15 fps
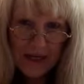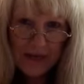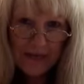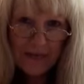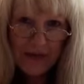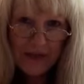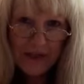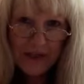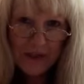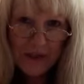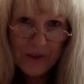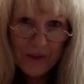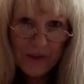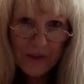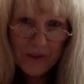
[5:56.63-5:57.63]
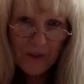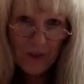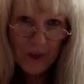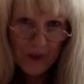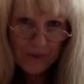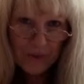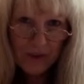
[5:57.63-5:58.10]
If I do
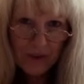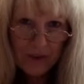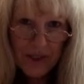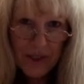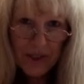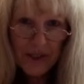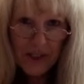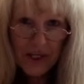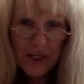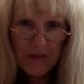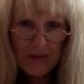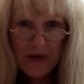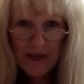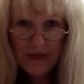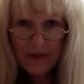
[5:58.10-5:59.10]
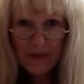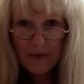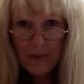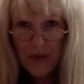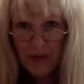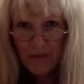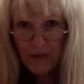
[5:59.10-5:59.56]
1 protein shake, I'm adding the
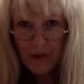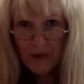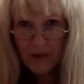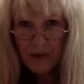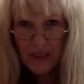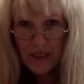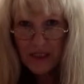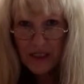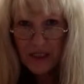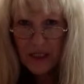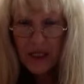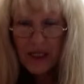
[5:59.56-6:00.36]
whey protein